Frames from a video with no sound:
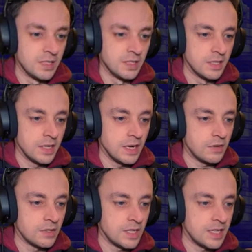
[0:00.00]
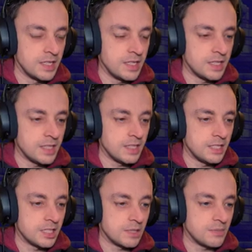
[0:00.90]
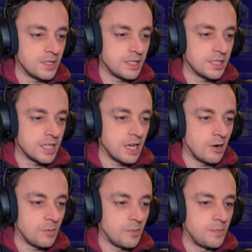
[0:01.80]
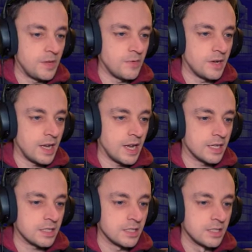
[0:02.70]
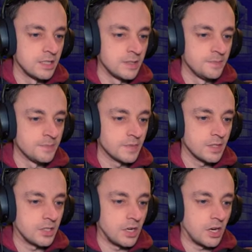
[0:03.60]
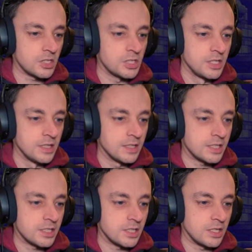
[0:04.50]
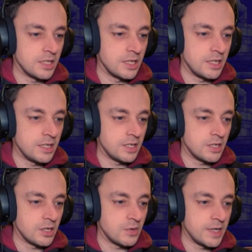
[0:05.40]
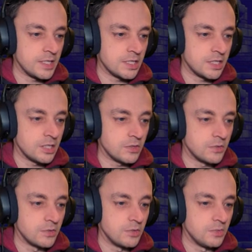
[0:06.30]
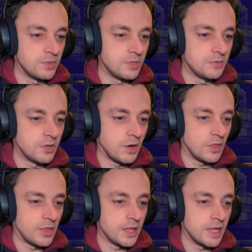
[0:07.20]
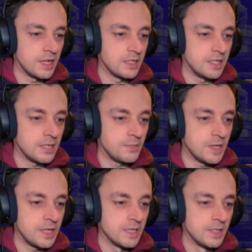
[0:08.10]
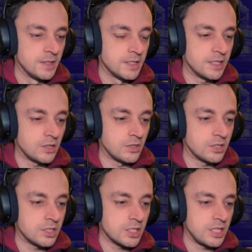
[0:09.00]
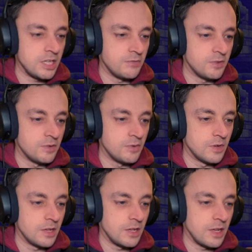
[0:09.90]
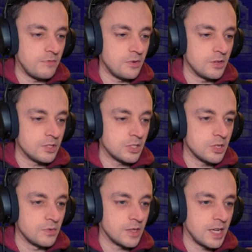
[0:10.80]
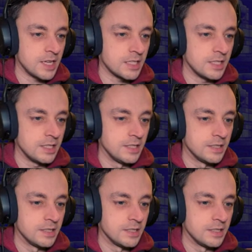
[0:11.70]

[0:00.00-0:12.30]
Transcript: Now all I need is something to help me relax. Gosh, that's a quaint little room you've got there, Digby. It looks even ever so relaxing.